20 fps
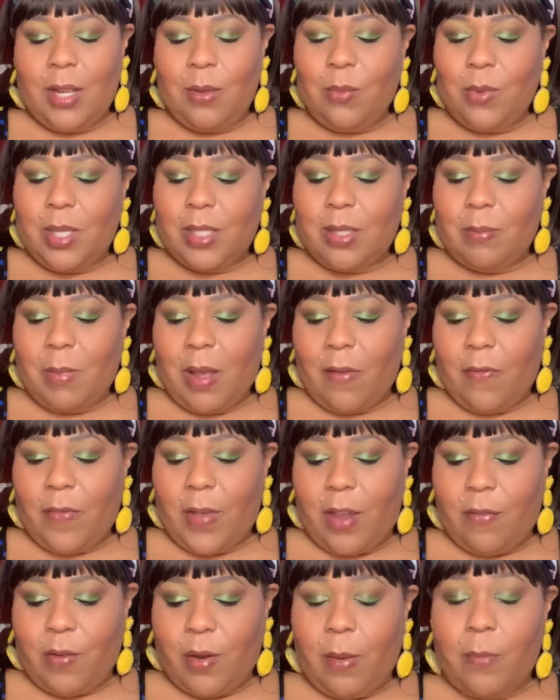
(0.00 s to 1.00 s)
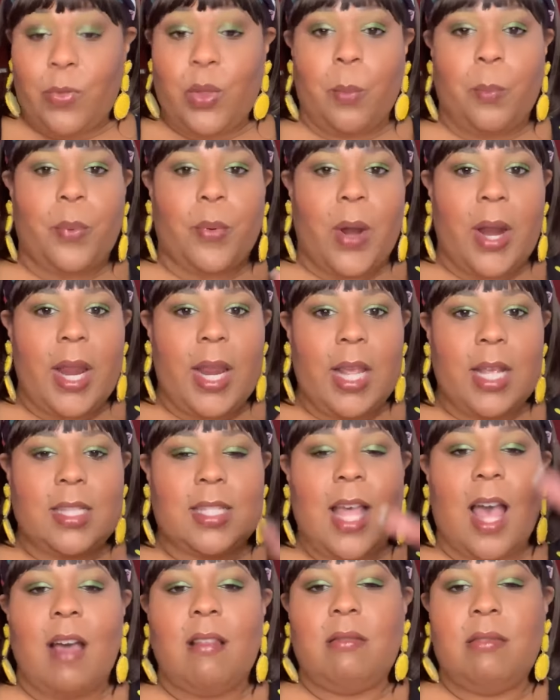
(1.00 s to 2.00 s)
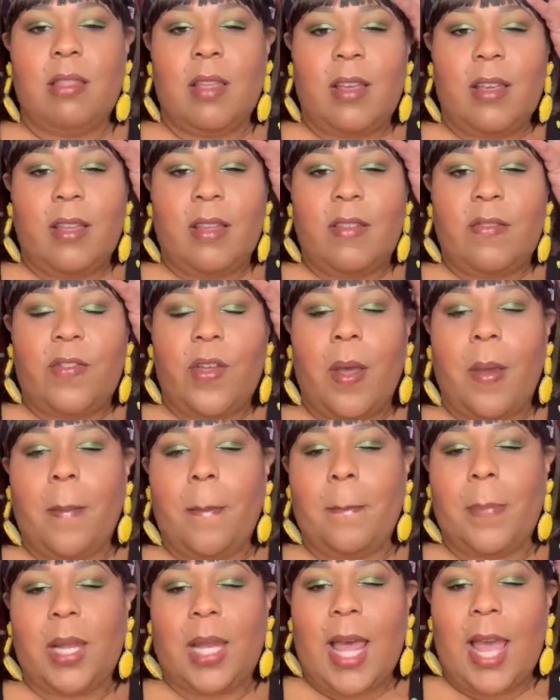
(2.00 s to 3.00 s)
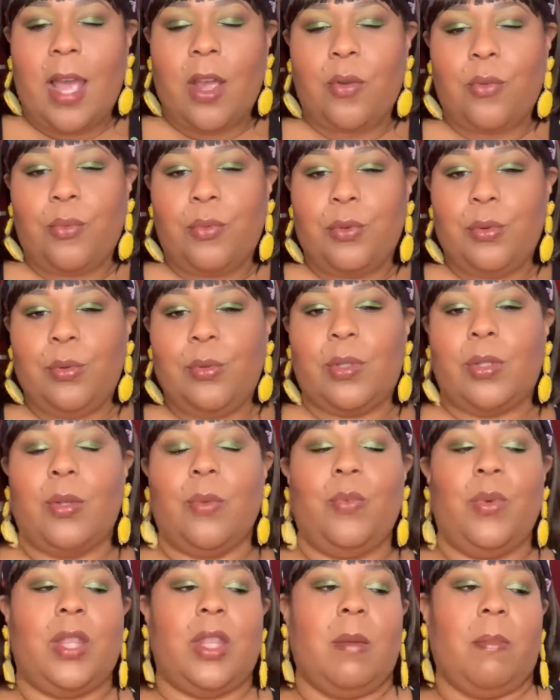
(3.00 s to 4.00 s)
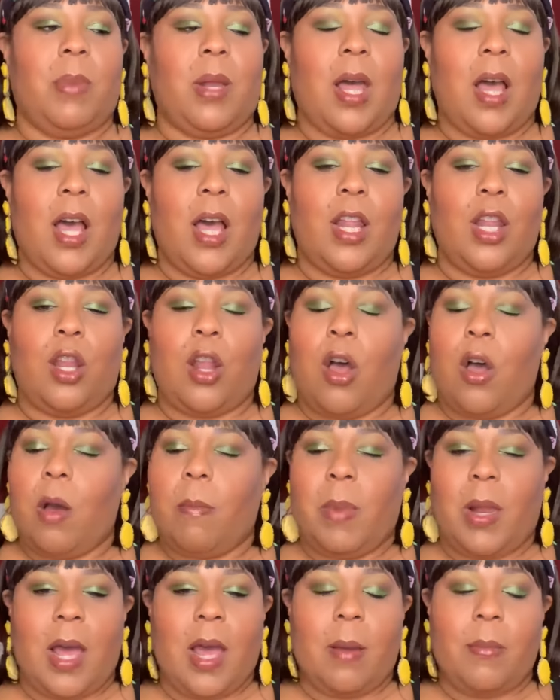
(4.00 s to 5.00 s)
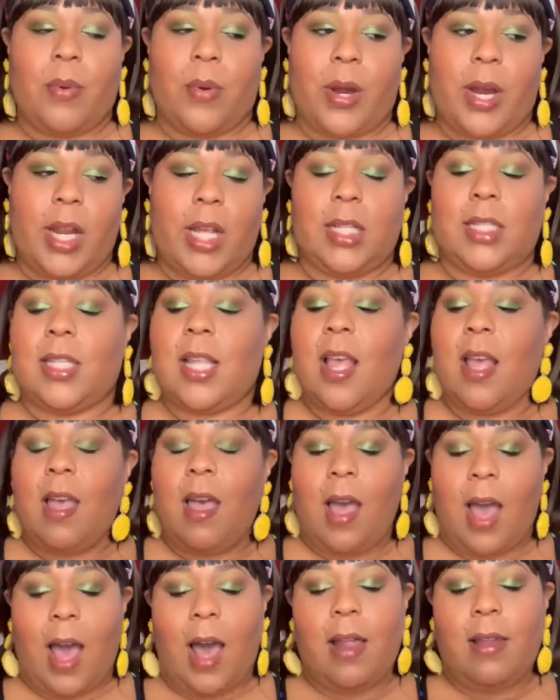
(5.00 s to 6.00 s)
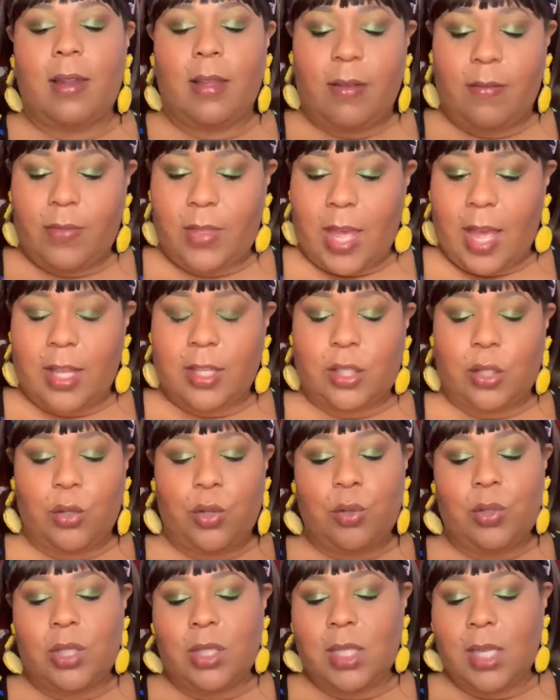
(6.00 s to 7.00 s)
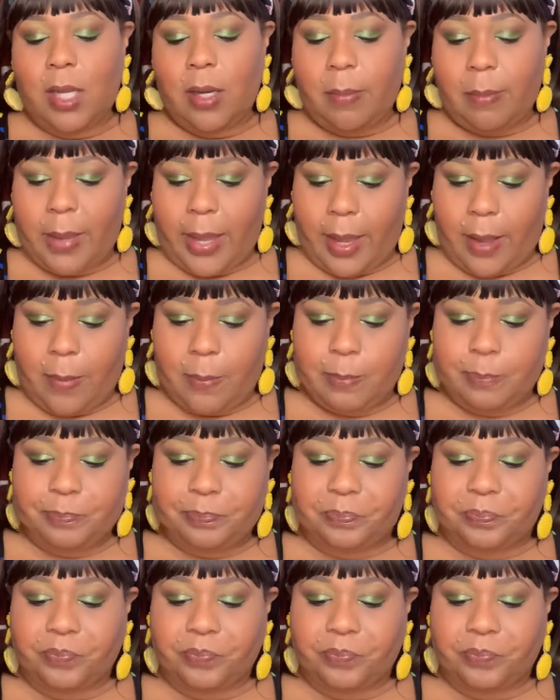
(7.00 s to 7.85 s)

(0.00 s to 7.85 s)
It wasn't my favorite. The braids, I love black roots with the blonde, long blonde braids. I love that. So you just get a ma'am.